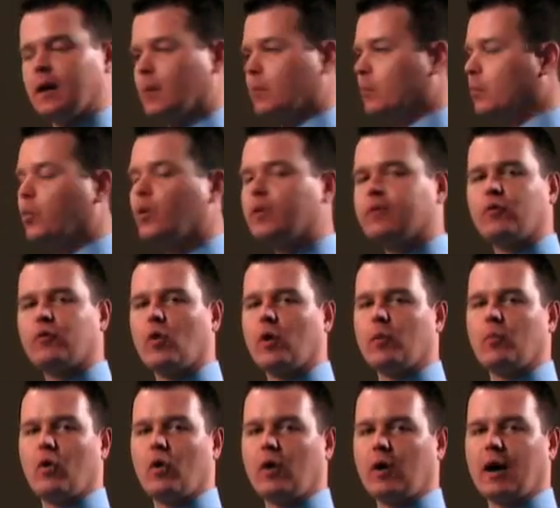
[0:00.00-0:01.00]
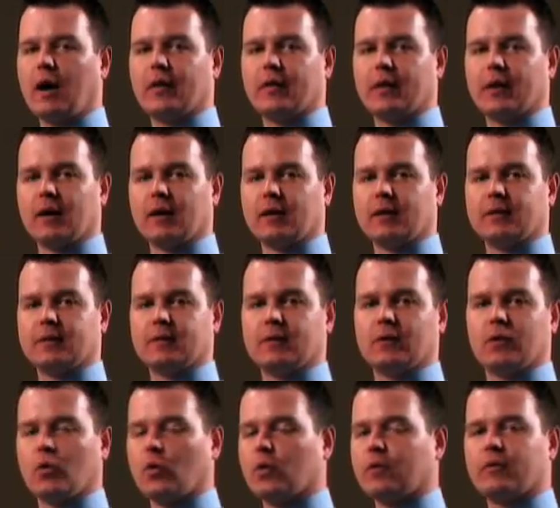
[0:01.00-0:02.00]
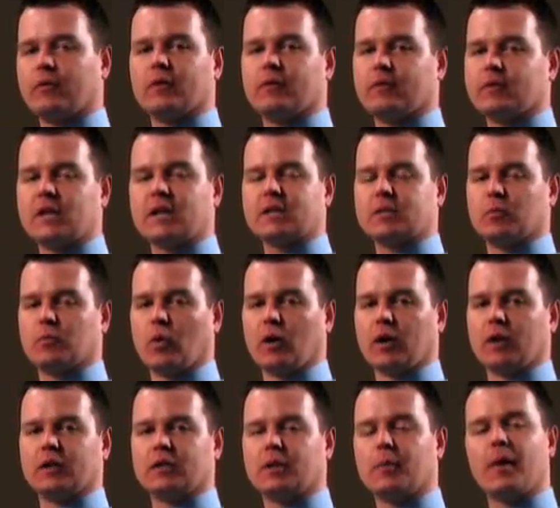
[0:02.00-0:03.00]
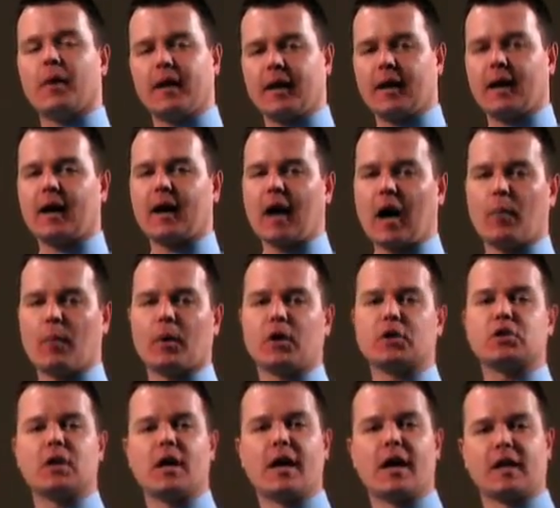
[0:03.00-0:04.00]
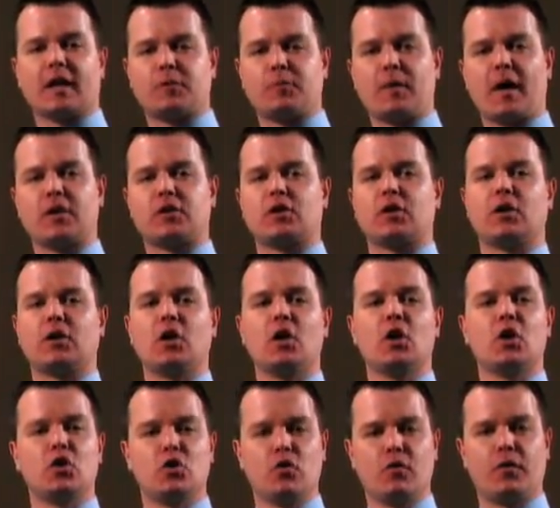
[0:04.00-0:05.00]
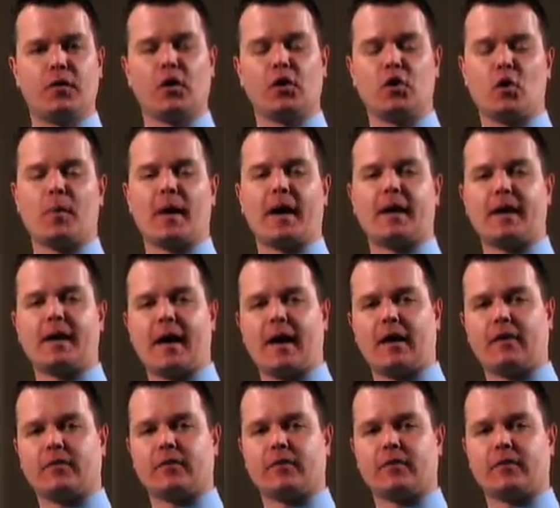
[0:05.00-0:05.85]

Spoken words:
put 4 more on there, or 6 more, depending on how much expansion you feel you might have.